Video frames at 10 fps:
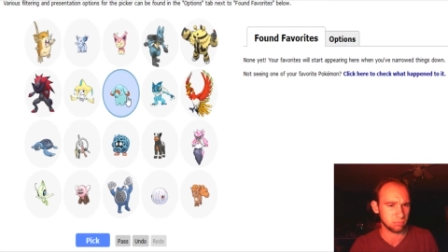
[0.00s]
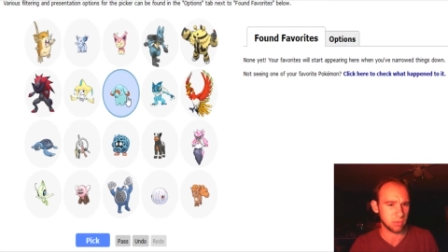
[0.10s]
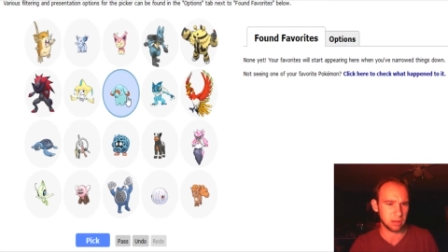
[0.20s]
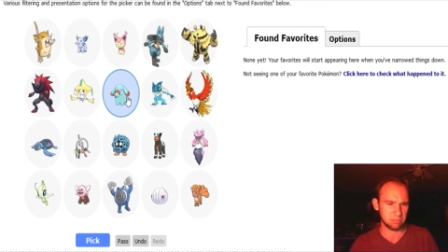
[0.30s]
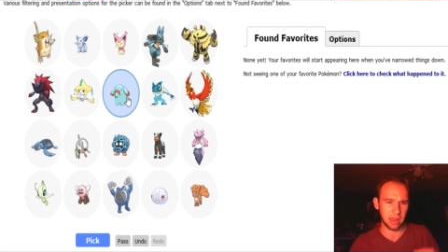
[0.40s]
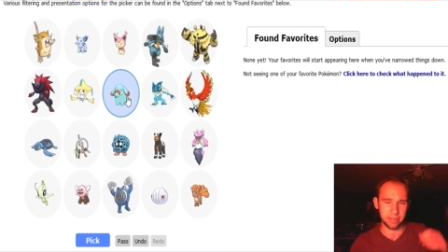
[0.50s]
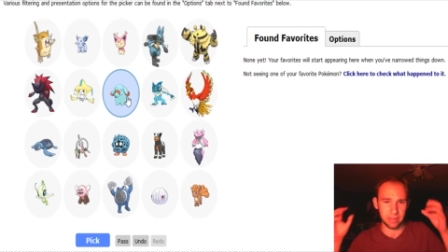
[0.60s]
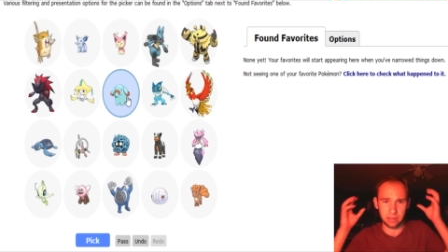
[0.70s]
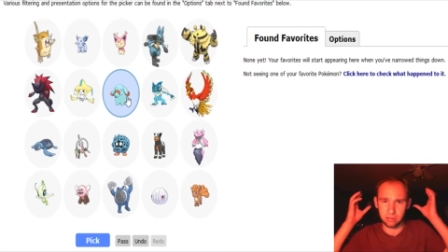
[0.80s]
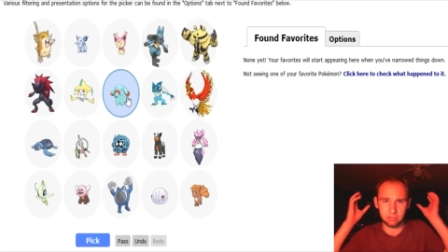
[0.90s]
It, I
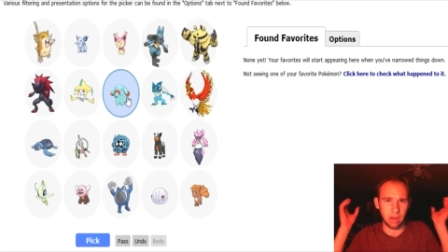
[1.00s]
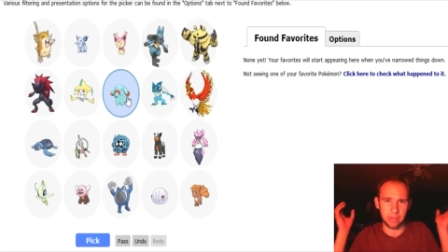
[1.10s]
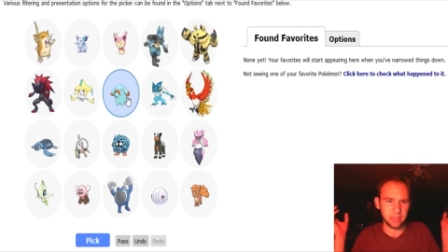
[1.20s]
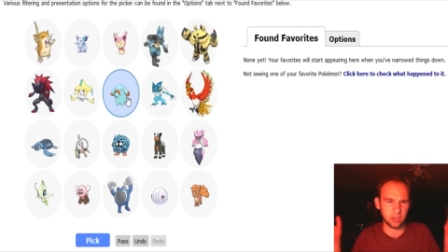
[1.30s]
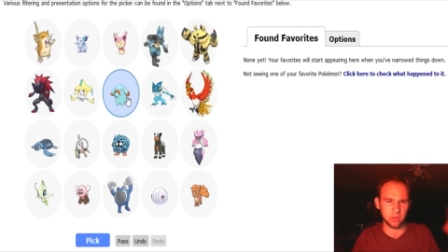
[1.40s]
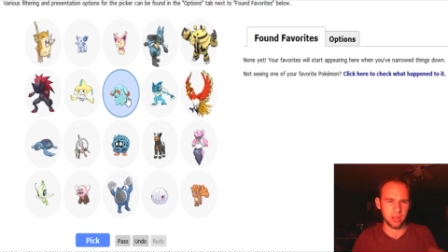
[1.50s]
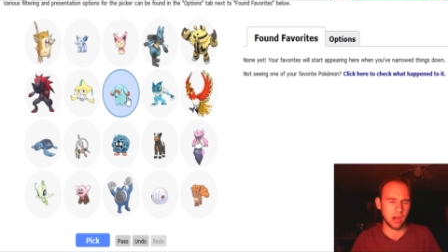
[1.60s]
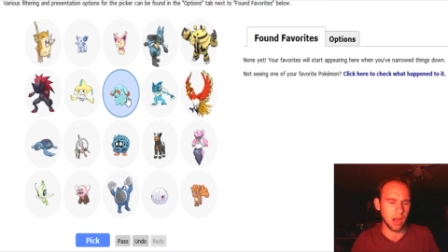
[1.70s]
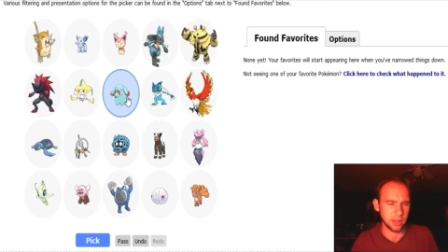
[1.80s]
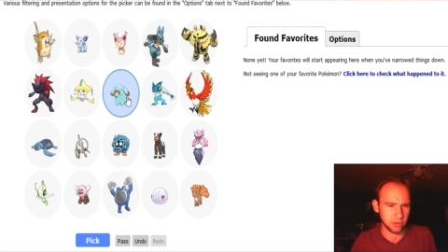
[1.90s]
think, I think that's what they are
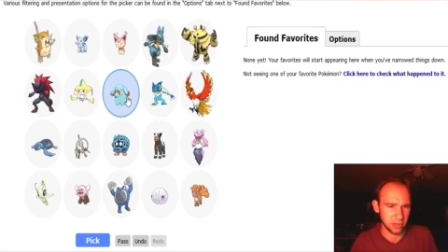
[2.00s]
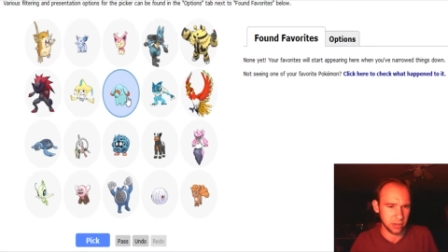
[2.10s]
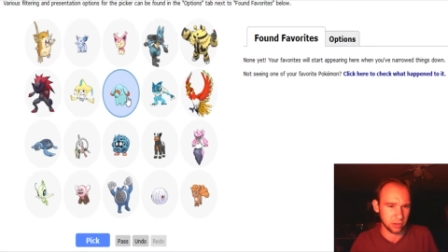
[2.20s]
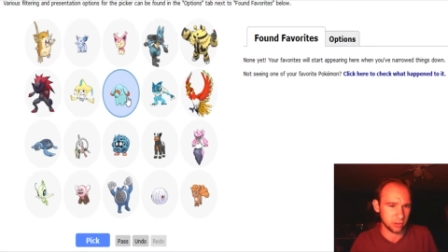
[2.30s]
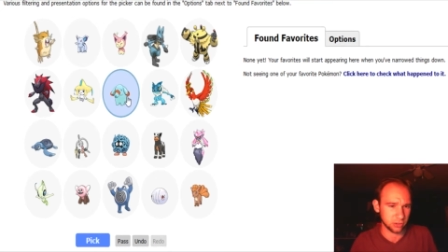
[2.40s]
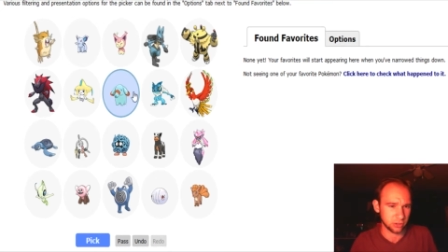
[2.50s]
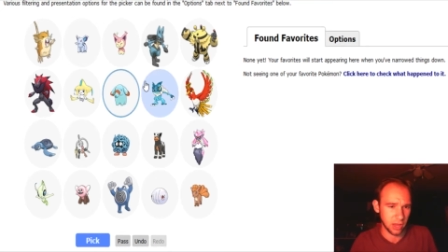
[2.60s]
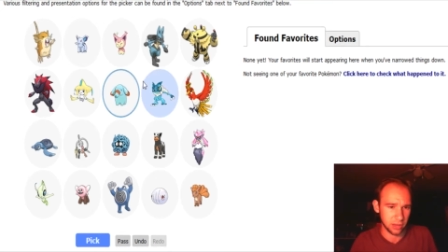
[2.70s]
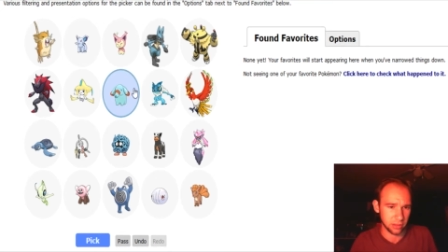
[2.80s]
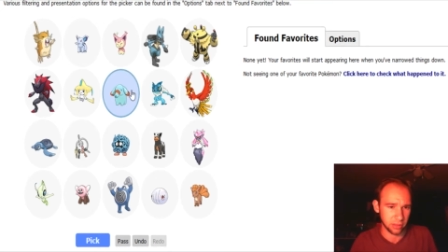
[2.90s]
on their ears
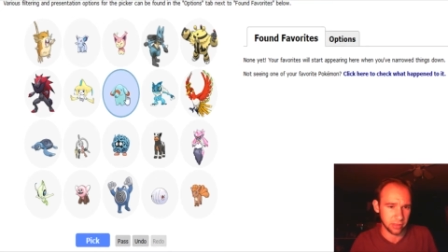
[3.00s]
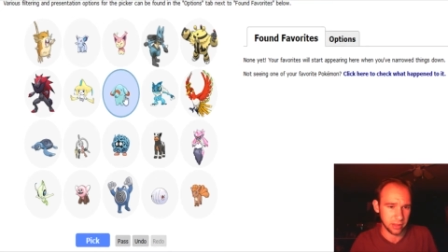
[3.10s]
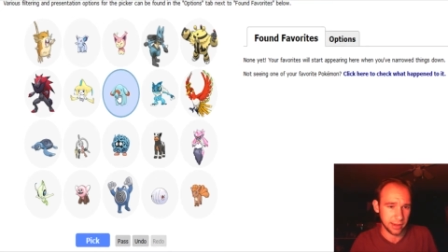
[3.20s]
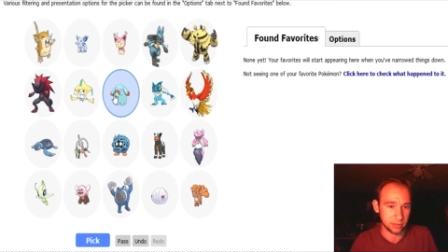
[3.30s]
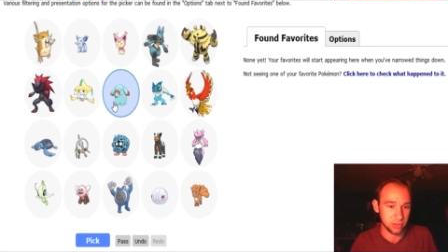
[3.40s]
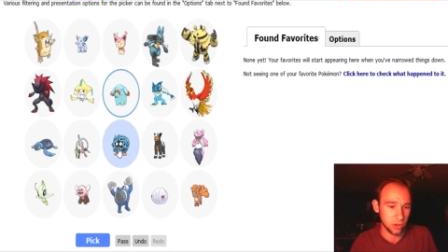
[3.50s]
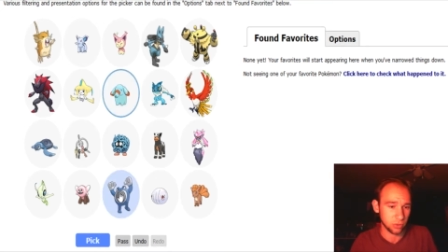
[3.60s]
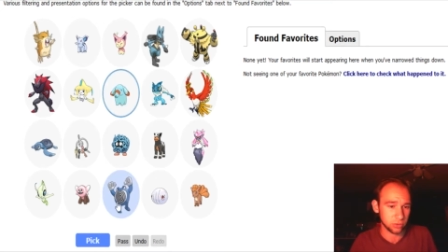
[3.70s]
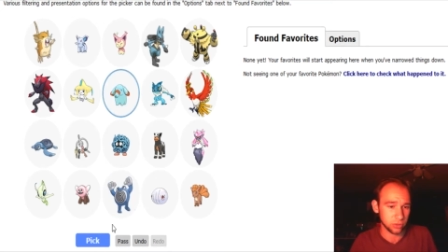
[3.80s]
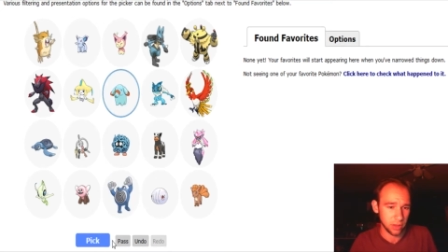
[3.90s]
and the thing on its
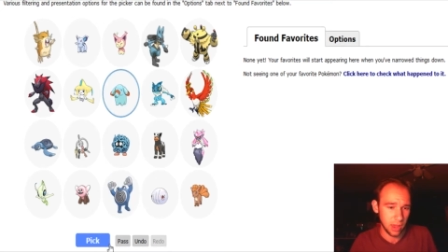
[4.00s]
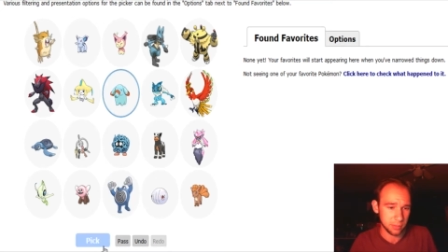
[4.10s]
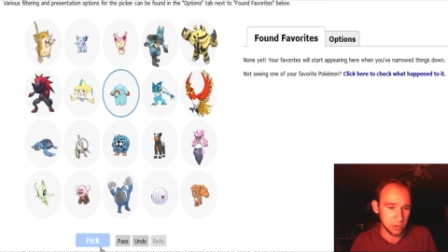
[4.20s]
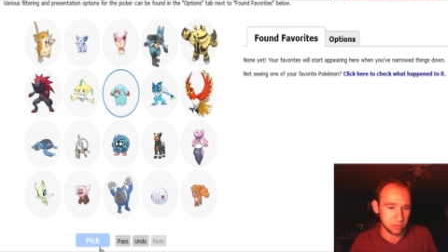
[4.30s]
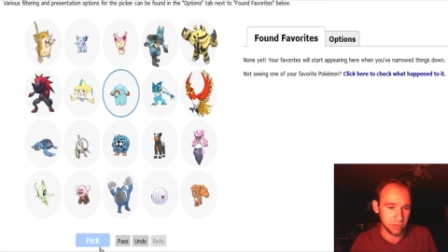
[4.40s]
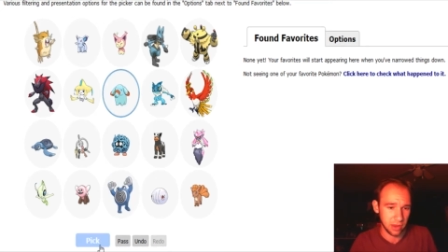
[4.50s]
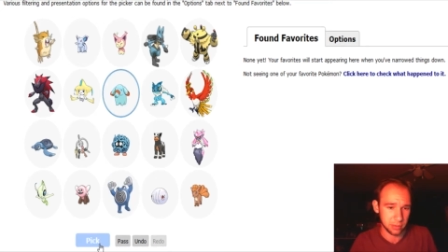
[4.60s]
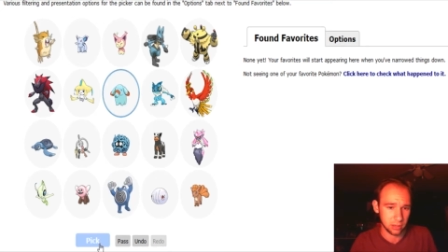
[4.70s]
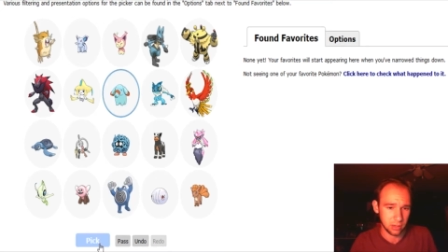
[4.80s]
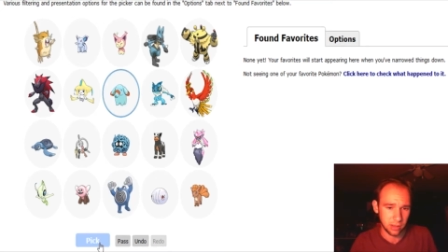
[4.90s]
nose. So yeah, I'm gonna go with
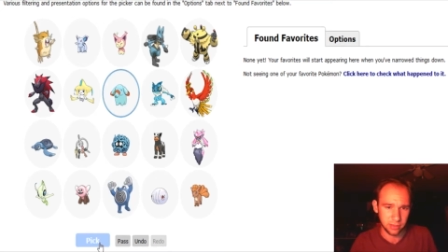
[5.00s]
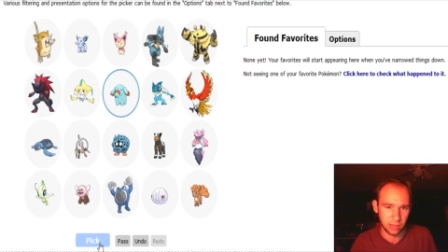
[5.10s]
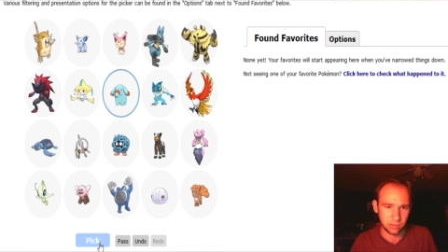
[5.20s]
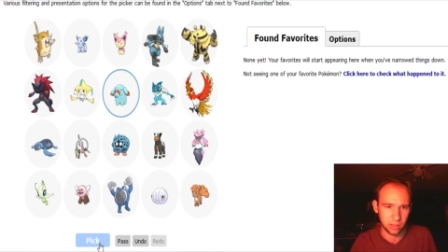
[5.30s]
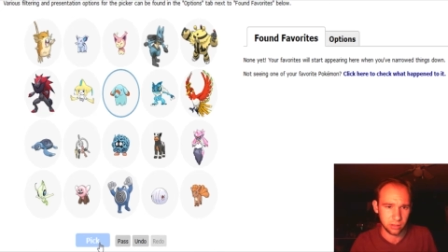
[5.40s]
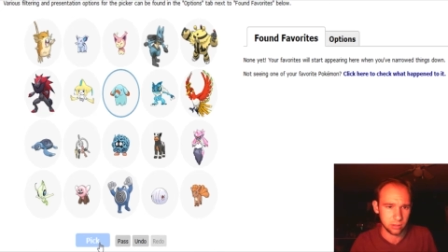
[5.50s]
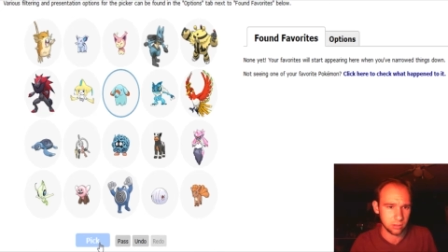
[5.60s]
Fampi. I think that's it.